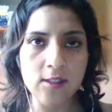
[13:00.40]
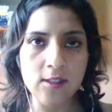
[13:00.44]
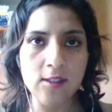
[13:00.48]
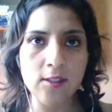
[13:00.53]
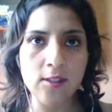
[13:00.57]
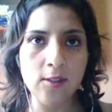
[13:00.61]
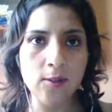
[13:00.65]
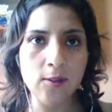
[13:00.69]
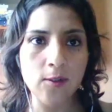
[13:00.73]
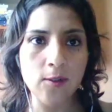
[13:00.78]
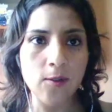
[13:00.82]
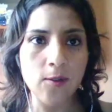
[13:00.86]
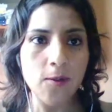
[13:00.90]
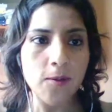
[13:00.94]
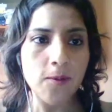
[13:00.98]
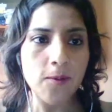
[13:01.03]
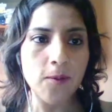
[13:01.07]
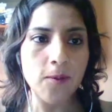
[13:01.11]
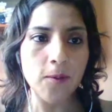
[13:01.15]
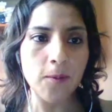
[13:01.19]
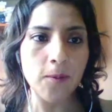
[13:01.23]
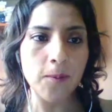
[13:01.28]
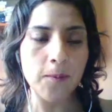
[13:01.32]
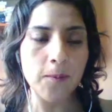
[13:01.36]
you
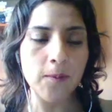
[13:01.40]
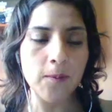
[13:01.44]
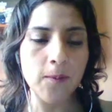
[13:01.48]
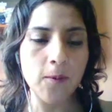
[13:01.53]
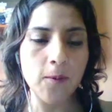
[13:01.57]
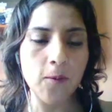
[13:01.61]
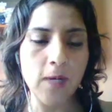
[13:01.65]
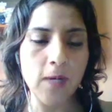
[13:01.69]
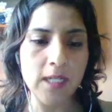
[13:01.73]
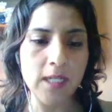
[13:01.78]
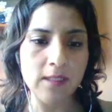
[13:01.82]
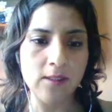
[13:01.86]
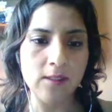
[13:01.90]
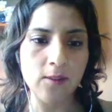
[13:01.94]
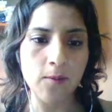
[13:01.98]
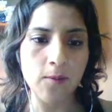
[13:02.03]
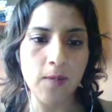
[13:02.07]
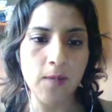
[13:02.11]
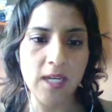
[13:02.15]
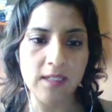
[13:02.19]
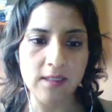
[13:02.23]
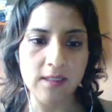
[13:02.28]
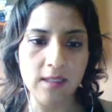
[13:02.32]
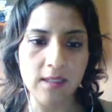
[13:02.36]
want to
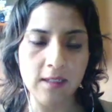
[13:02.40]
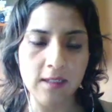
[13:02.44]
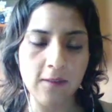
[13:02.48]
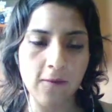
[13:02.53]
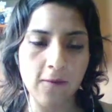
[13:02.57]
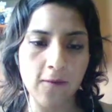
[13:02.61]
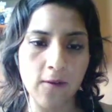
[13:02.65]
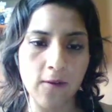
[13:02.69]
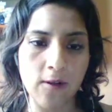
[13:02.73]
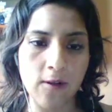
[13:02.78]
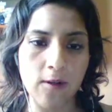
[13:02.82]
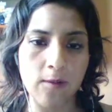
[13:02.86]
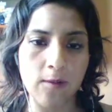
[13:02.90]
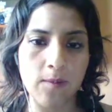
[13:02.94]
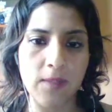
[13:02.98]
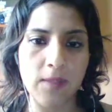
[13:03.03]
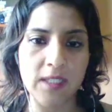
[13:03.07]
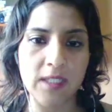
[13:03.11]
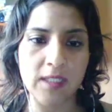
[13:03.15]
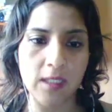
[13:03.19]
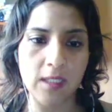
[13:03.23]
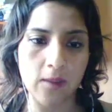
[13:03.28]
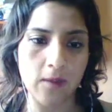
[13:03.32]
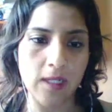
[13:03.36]
budget for
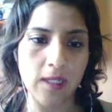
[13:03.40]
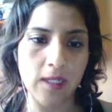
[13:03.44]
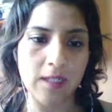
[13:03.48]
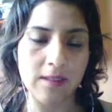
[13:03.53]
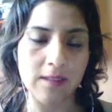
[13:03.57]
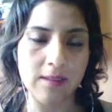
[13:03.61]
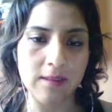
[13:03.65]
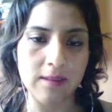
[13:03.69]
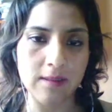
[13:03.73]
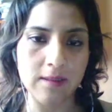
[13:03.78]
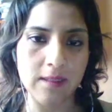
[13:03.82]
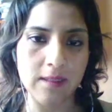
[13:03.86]
materials.